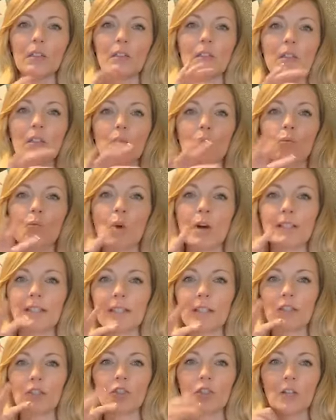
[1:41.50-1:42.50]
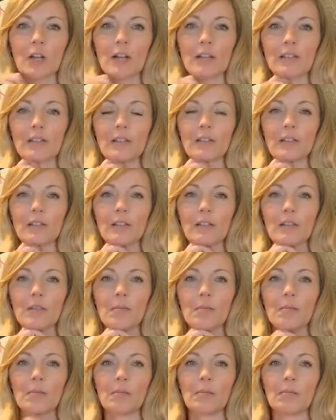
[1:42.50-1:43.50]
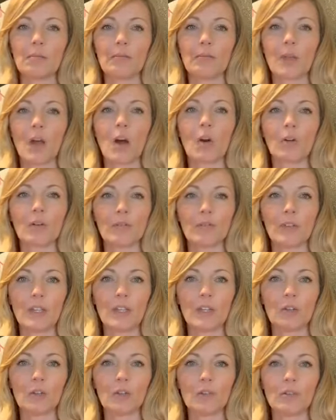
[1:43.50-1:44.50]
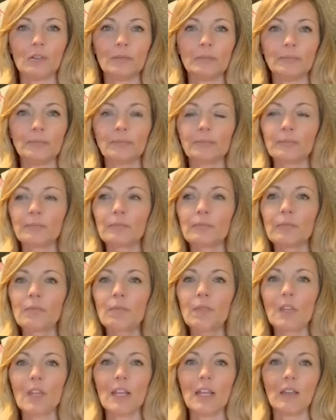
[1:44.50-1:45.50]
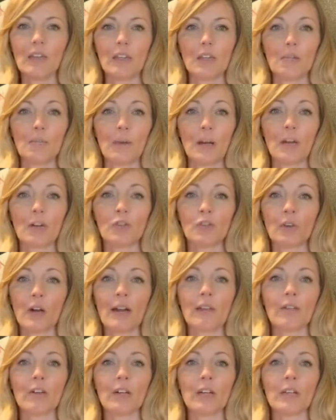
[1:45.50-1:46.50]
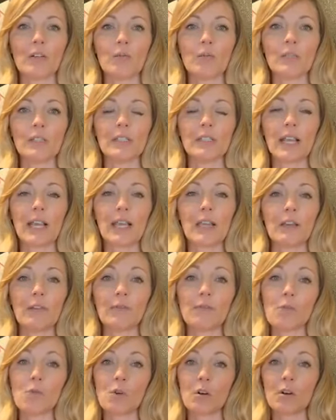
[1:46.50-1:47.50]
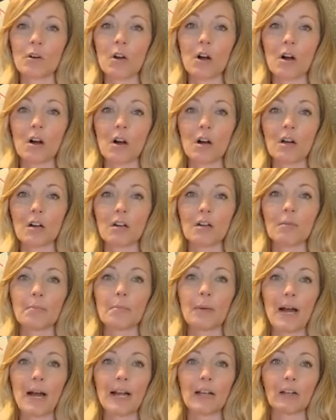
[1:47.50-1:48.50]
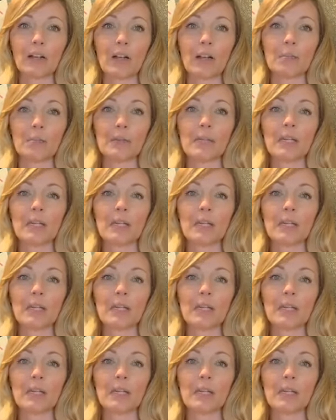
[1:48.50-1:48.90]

it wasn't just our vehicle and the impaired driver. It was a four-car pileup.